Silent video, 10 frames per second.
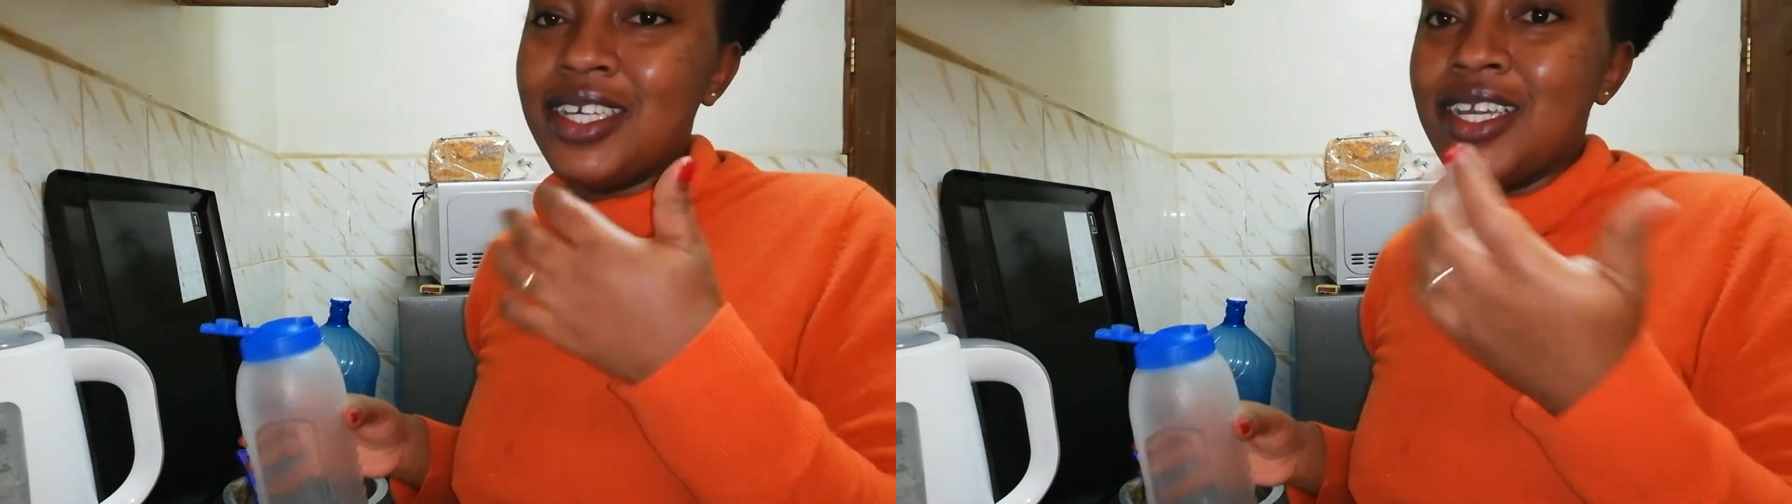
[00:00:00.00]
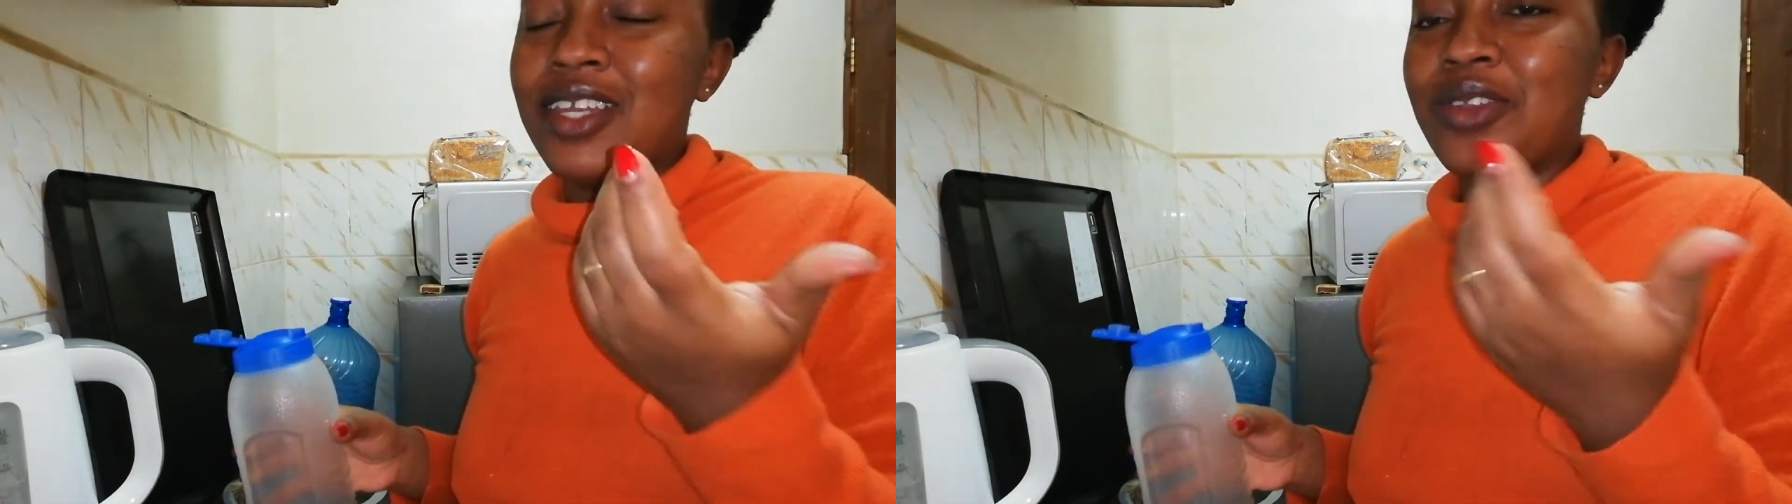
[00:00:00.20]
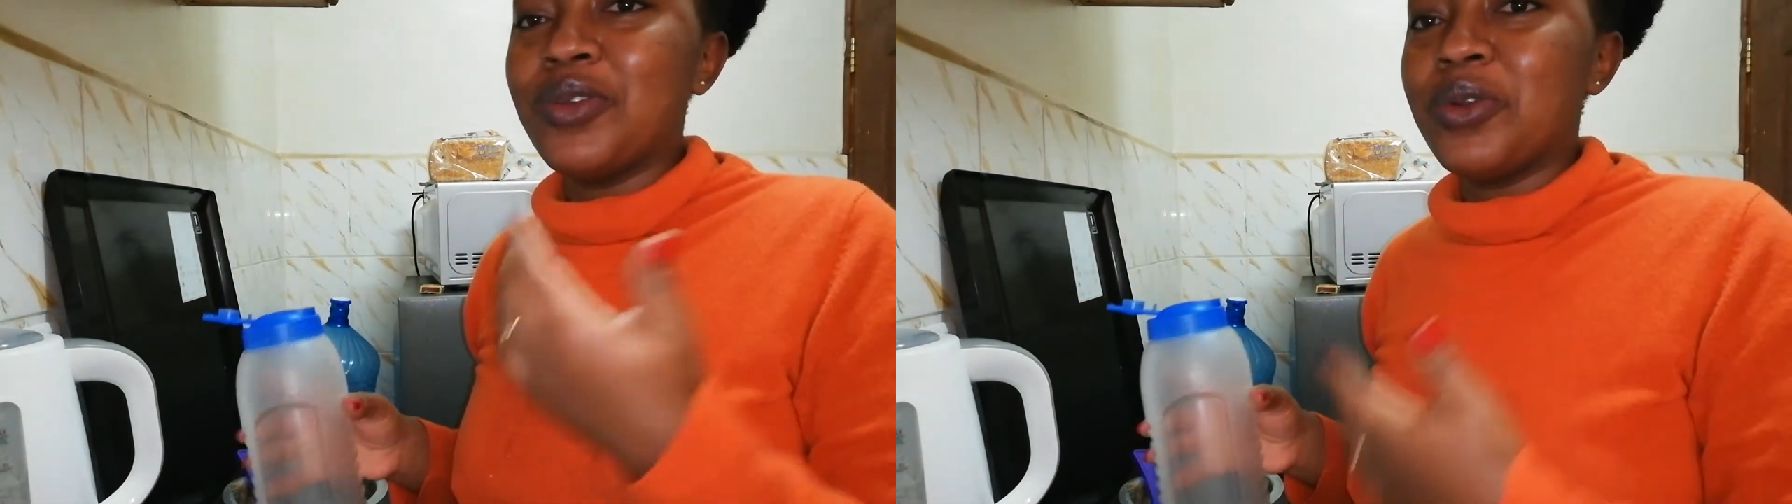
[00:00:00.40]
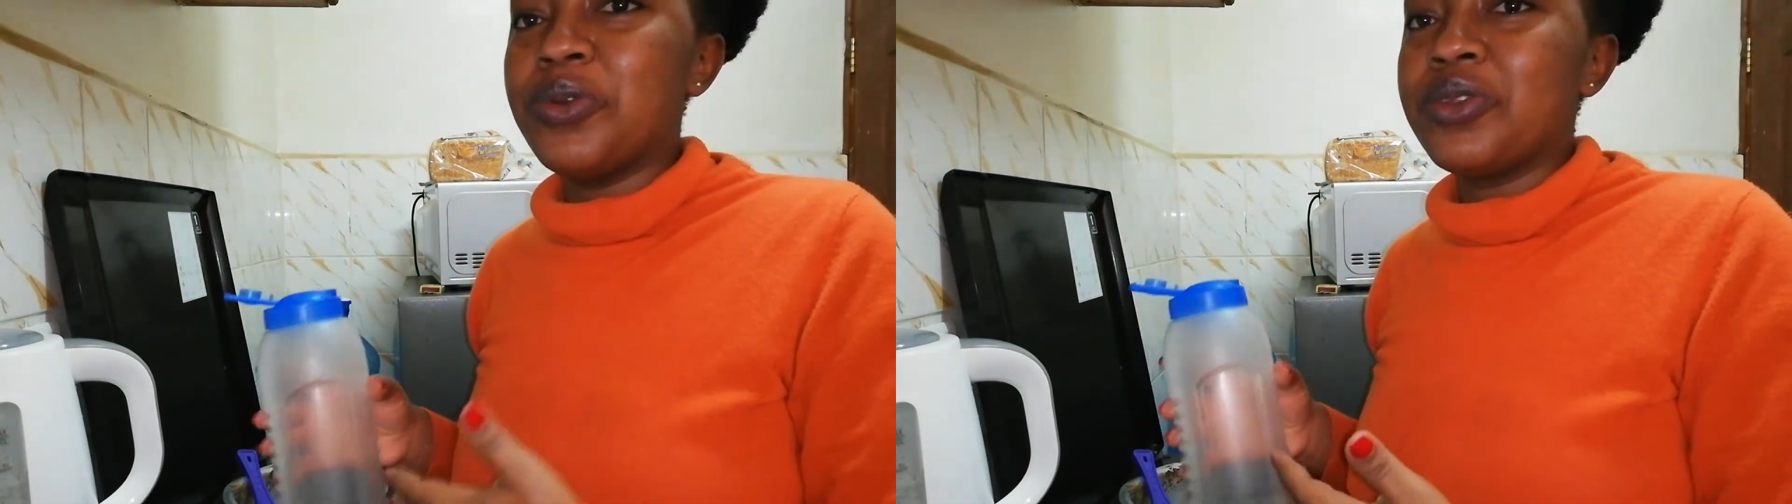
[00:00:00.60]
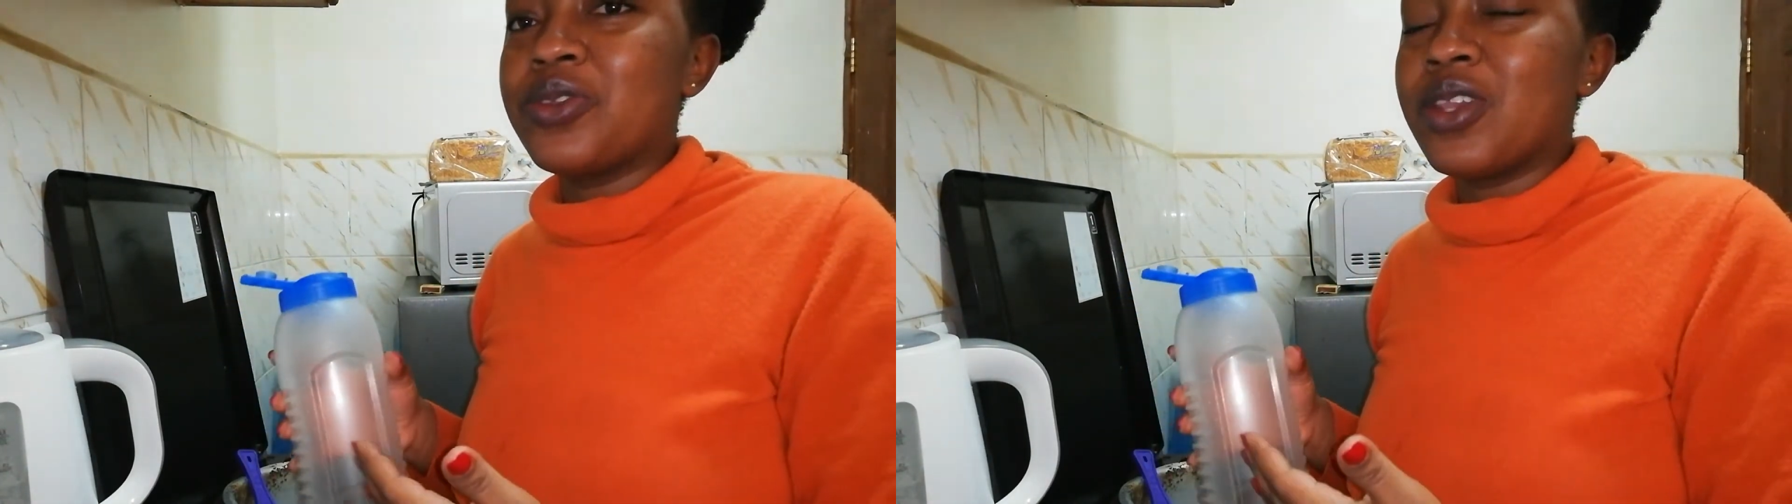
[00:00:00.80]
And you know
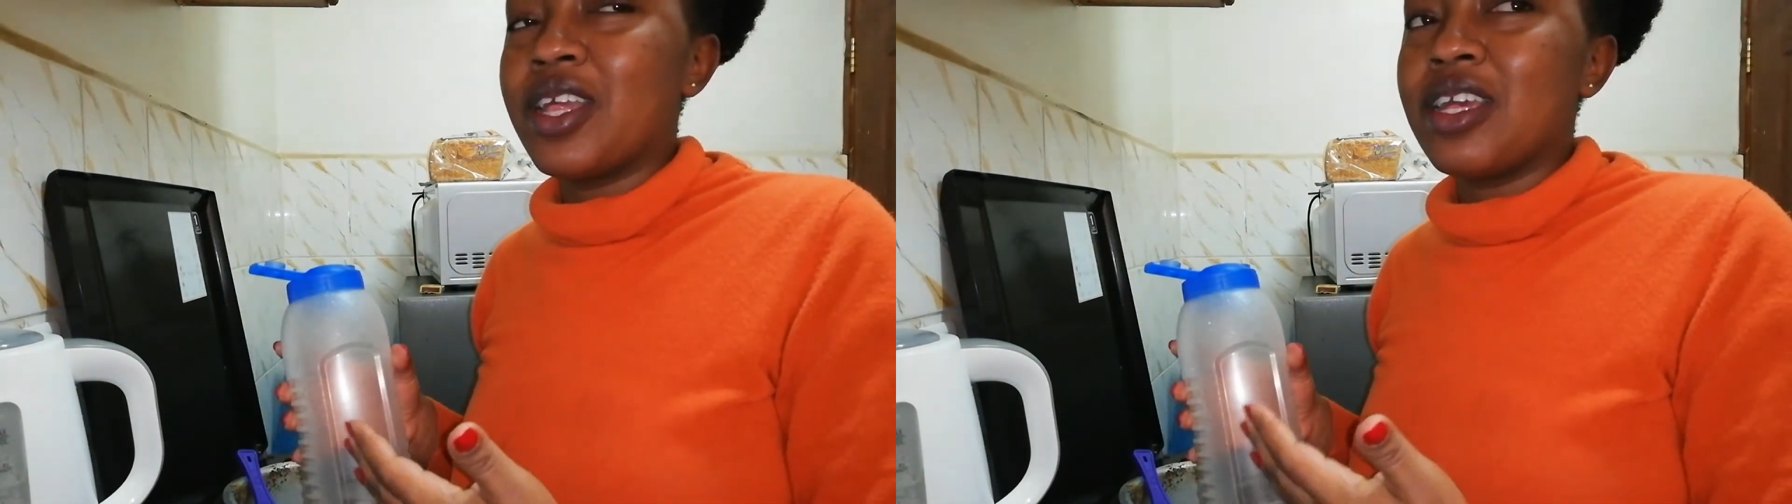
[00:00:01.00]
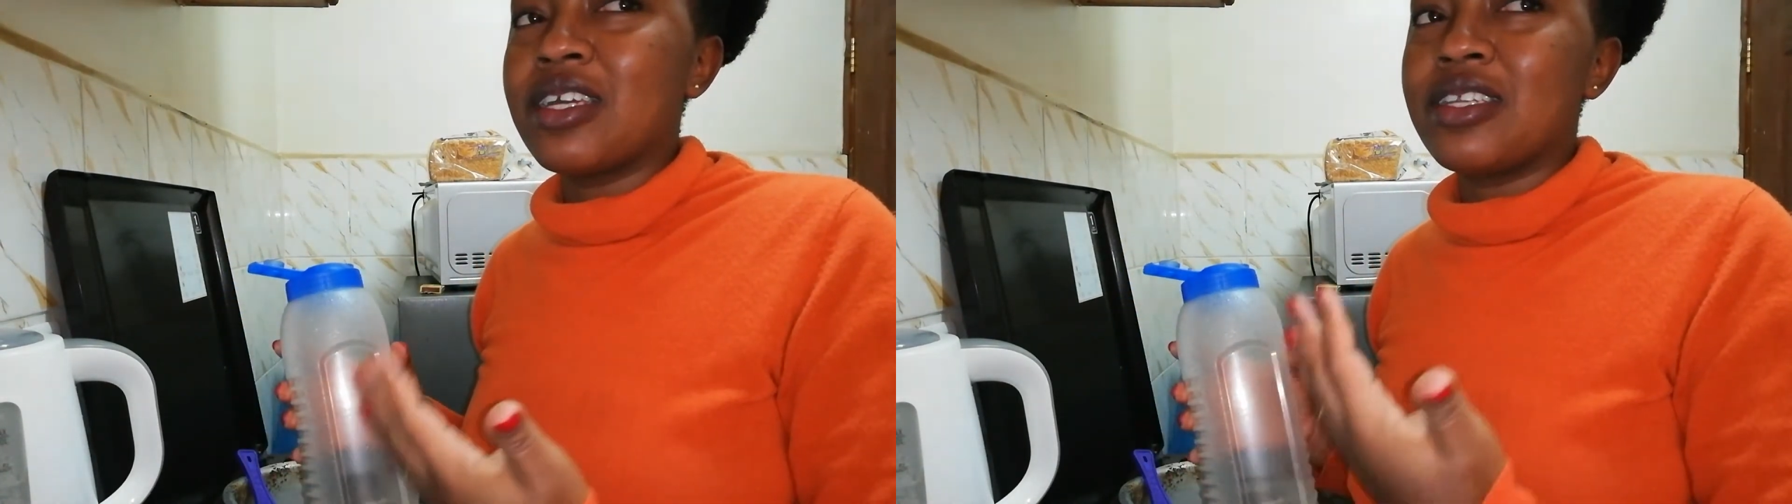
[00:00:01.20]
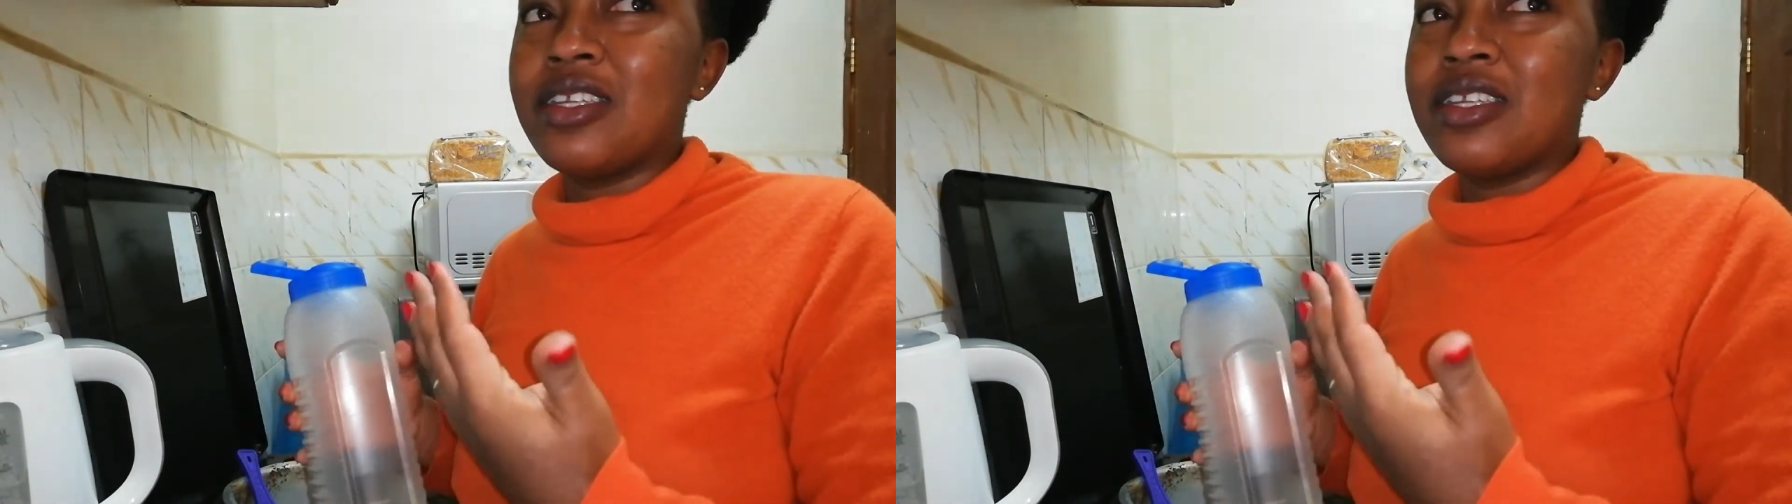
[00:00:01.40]
also like